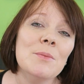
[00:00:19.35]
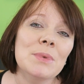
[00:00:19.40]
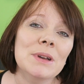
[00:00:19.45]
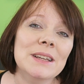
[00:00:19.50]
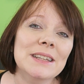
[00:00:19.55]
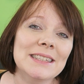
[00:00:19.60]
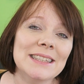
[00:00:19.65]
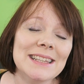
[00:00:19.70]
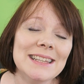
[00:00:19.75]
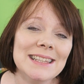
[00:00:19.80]

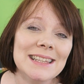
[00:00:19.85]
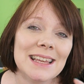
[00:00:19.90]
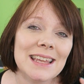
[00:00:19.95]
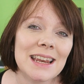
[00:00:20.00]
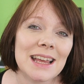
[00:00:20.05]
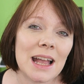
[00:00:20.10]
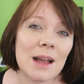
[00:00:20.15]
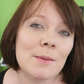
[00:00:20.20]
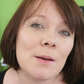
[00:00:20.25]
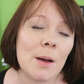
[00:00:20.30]
because these are
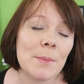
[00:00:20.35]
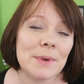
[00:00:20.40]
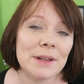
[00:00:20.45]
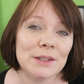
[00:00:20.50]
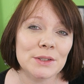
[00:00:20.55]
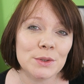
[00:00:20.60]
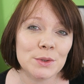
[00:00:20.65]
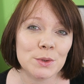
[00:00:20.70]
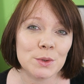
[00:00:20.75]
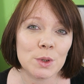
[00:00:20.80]
going to come up
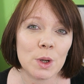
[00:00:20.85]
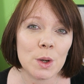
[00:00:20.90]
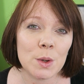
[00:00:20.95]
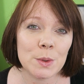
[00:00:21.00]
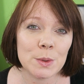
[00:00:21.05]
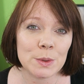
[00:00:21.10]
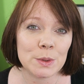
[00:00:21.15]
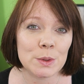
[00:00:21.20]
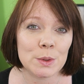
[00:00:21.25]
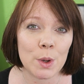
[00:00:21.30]
in
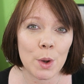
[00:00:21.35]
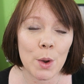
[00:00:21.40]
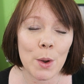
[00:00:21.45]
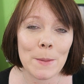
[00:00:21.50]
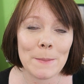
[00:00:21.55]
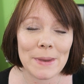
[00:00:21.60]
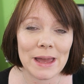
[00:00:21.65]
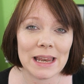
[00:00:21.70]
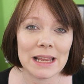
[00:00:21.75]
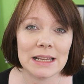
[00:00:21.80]
so,
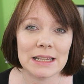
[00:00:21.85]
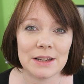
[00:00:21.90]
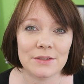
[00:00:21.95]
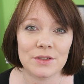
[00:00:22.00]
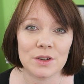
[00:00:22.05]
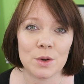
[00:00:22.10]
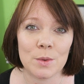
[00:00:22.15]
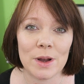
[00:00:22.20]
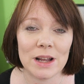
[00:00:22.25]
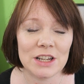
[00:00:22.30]
so many
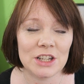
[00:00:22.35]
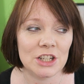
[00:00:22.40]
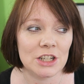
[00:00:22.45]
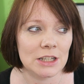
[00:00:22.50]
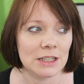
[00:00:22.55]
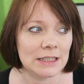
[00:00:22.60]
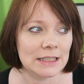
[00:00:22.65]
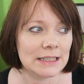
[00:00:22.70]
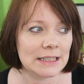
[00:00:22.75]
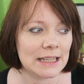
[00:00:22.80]
different
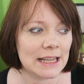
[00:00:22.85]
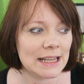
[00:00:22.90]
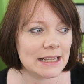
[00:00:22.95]
questions.